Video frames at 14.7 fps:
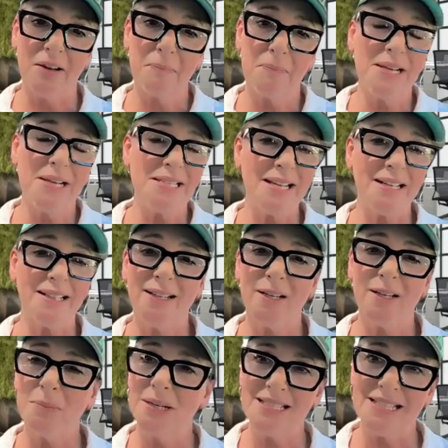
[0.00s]
It might take a
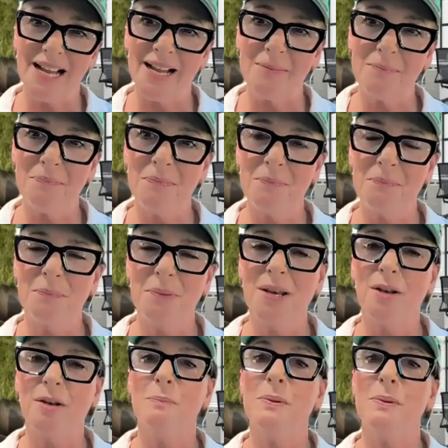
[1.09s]
little bit of time,
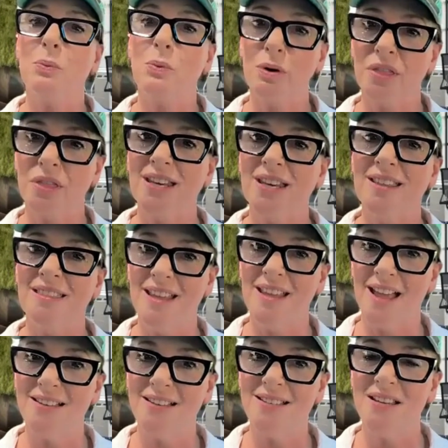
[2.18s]
but it'll be worth it in the
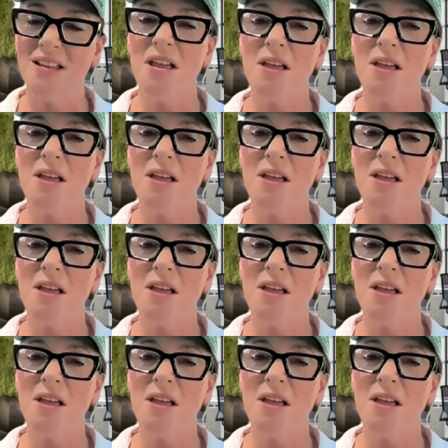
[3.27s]
end